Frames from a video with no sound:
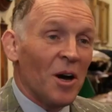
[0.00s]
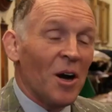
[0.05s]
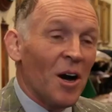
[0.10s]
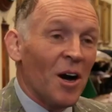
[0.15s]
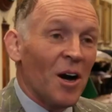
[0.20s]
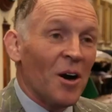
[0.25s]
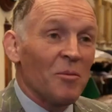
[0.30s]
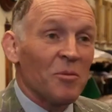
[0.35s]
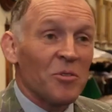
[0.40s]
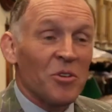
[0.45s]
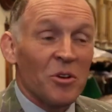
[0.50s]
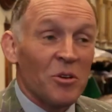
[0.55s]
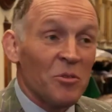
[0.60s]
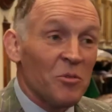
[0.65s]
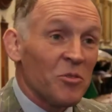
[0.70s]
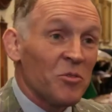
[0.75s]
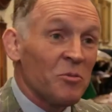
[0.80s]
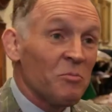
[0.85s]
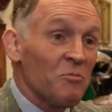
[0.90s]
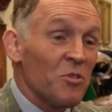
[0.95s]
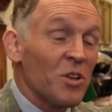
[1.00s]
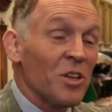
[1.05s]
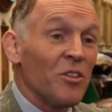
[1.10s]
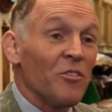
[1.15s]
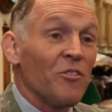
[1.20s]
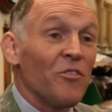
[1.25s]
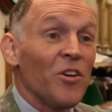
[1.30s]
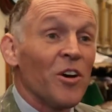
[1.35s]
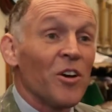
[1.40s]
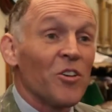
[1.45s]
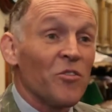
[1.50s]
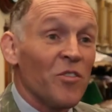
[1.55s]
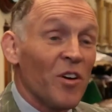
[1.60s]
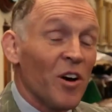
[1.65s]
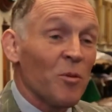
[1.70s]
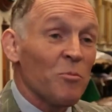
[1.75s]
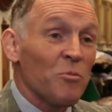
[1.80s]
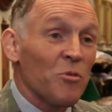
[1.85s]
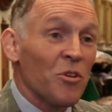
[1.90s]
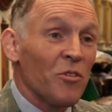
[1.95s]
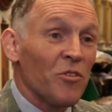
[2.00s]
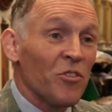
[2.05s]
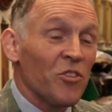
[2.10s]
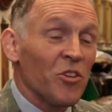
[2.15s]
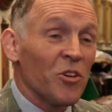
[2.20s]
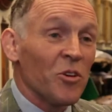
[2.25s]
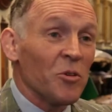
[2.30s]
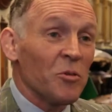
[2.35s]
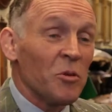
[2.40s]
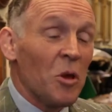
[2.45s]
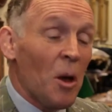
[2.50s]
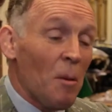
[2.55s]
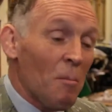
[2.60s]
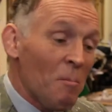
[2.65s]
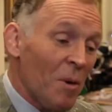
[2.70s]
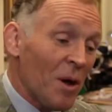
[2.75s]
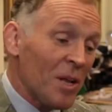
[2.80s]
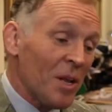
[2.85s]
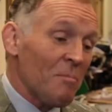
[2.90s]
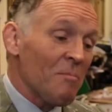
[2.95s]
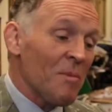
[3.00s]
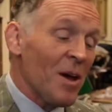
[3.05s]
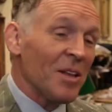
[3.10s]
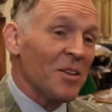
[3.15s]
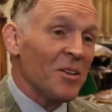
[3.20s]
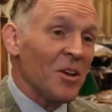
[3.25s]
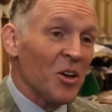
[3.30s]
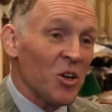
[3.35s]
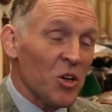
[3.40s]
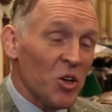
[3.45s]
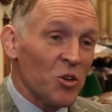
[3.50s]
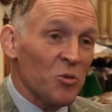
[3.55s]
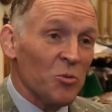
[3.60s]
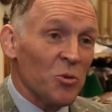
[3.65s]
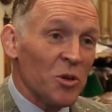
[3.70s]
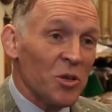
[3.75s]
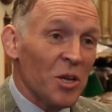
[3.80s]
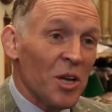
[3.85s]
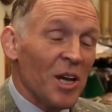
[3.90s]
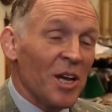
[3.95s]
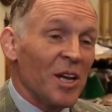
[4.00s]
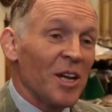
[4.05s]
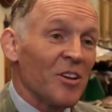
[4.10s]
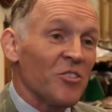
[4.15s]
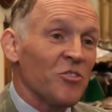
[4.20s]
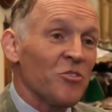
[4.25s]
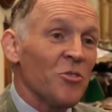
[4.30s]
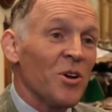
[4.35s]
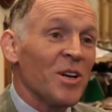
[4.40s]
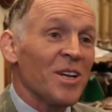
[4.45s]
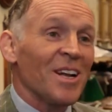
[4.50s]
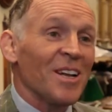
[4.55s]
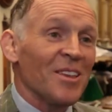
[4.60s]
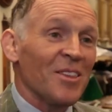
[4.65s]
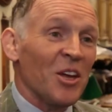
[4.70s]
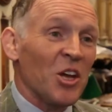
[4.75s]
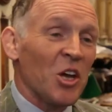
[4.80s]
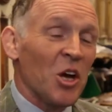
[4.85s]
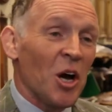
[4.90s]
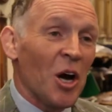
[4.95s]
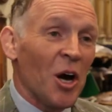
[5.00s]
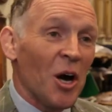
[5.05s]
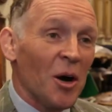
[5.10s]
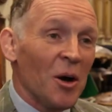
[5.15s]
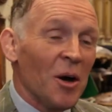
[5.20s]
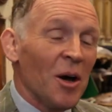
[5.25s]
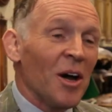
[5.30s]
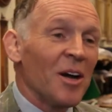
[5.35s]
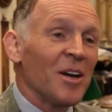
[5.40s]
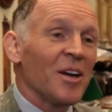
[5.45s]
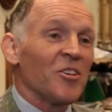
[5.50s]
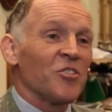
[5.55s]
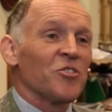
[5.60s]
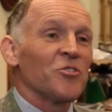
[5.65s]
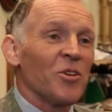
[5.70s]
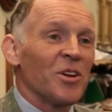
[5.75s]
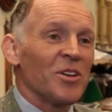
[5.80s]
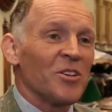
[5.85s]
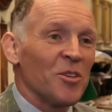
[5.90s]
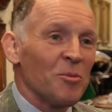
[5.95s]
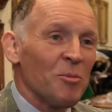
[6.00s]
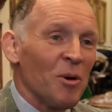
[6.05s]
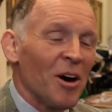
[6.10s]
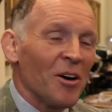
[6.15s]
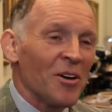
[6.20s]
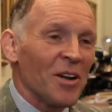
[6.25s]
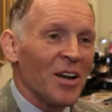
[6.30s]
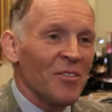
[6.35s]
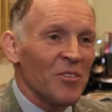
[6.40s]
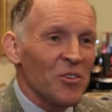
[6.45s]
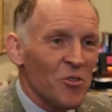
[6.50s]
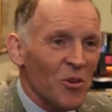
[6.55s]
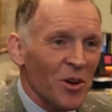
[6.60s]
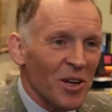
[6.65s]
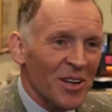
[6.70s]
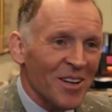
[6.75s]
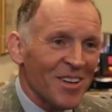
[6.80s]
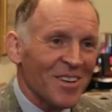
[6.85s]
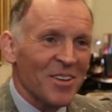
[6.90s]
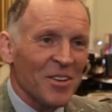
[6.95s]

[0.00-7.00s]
So it was really the first fire-proof suit, but it meant at Goodwood you get straight out of the car and go straight to the bar and have a drink.